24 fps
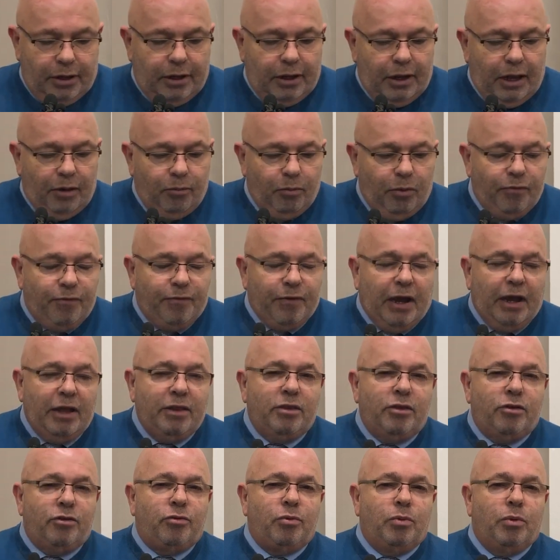and we find
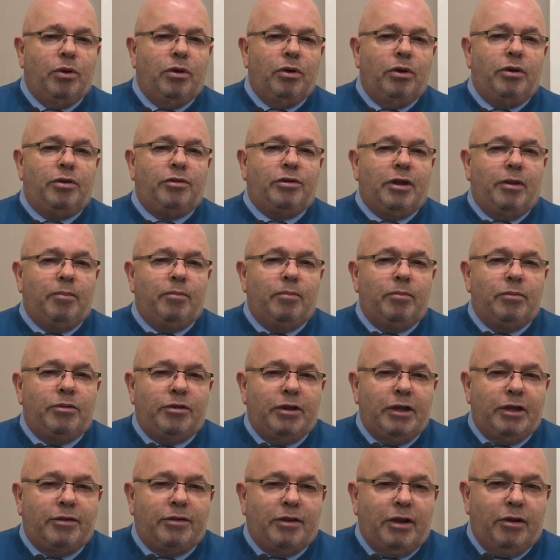this word some
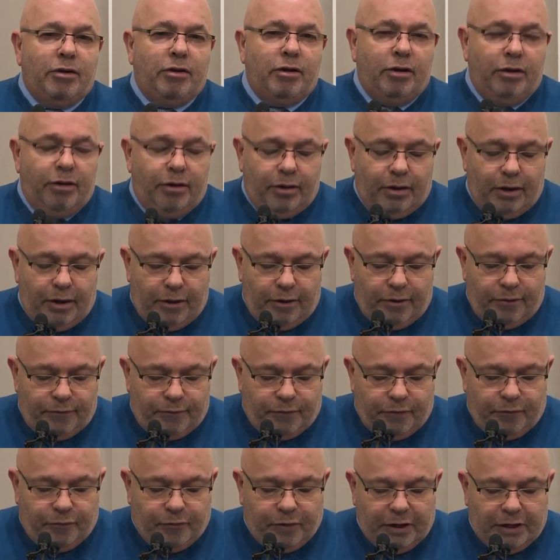
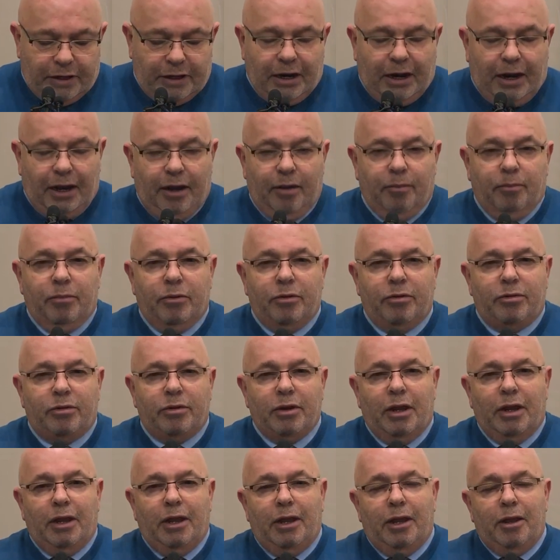650 times,
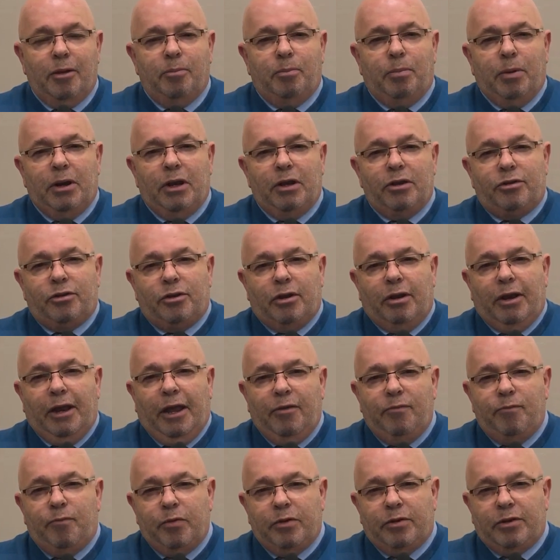but it still
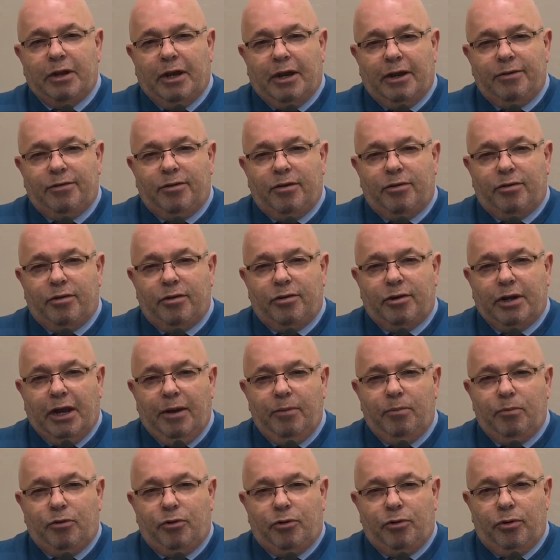emphasizes the
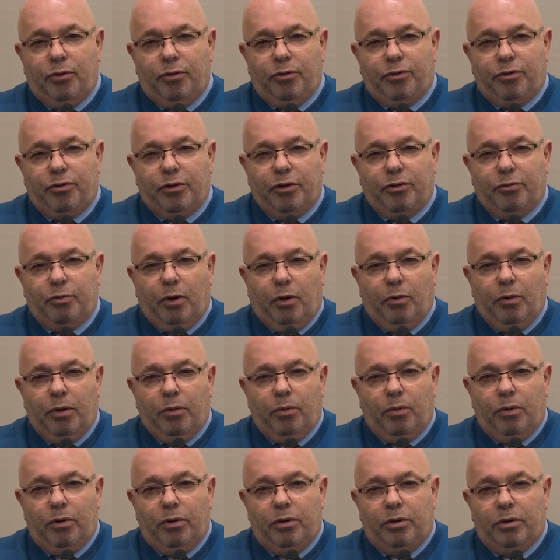same truth as what we
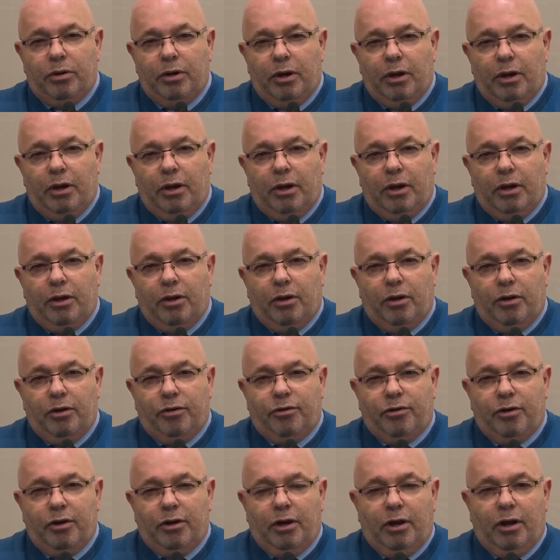would
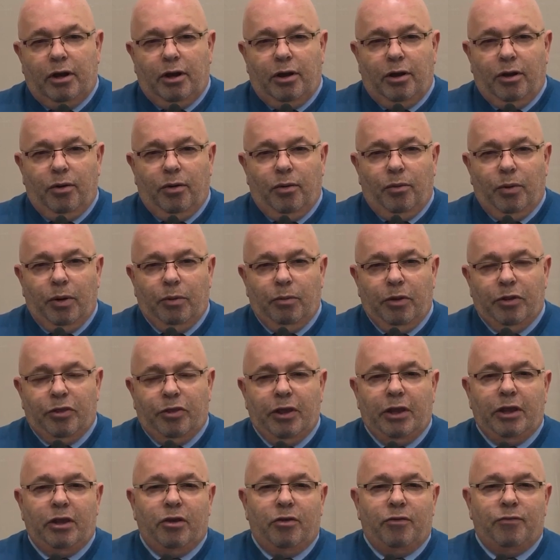consider when we
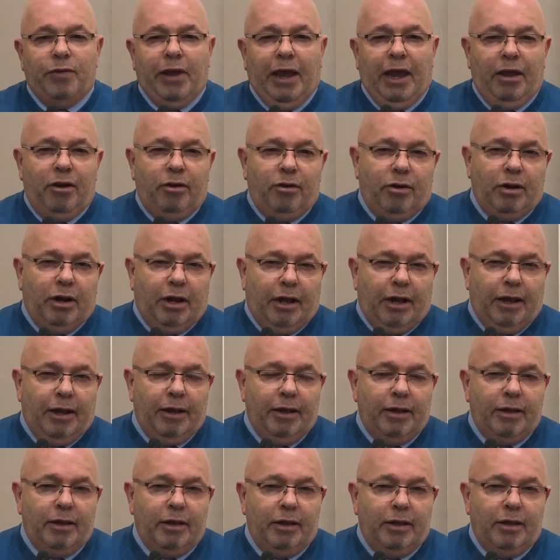think of Adonai.
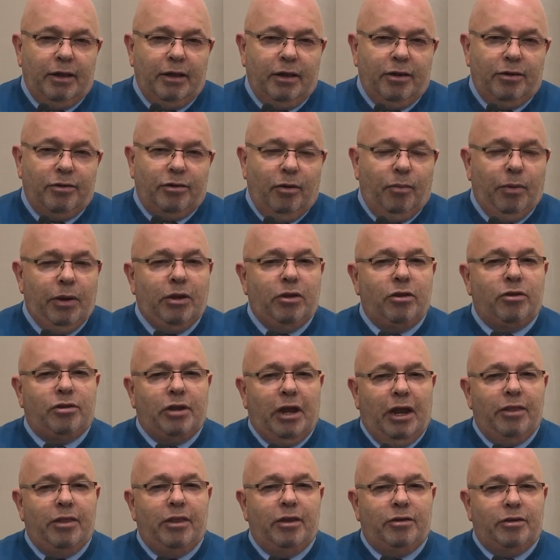So we could
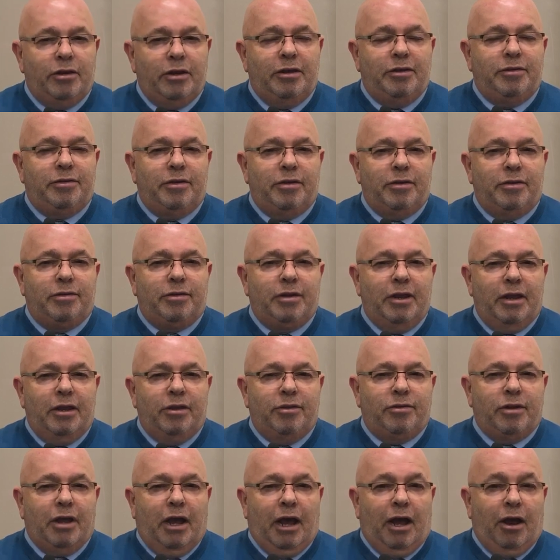say that Jesus
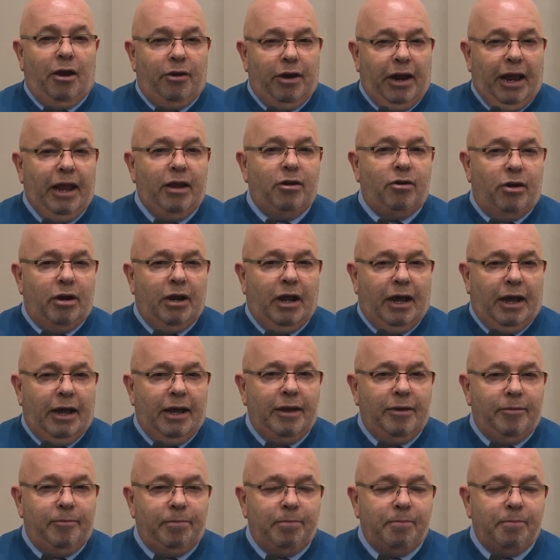is our Adonai,